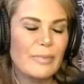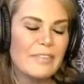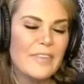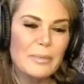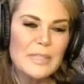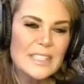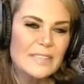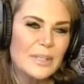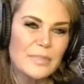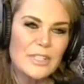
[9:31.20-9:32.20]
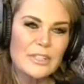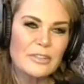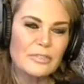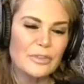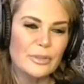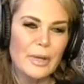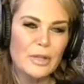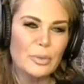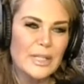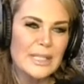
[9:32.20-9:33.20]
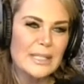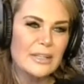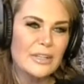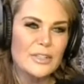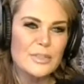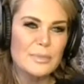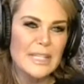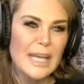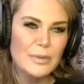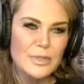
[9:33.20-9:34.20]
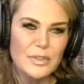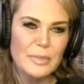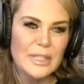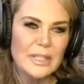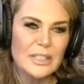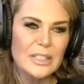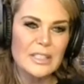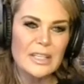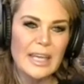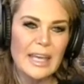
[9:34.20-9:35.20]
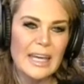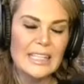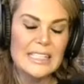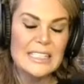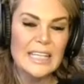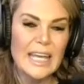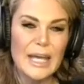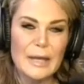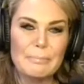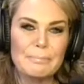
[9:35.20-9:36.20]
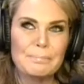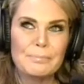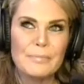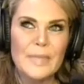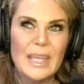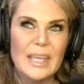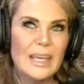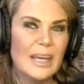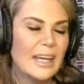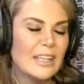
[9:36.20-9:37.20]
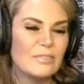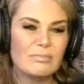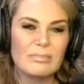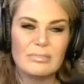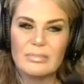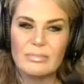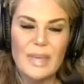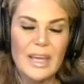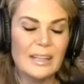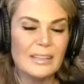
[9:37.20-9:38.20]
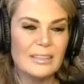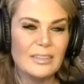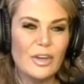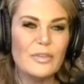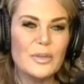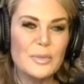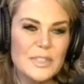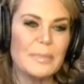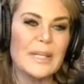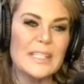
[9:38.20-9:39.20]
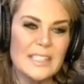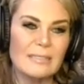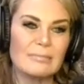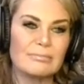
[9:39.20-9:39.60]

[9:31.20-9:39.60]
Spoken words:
family's lived up here for about 20 years. My dad was from here, and COVID was a blessing.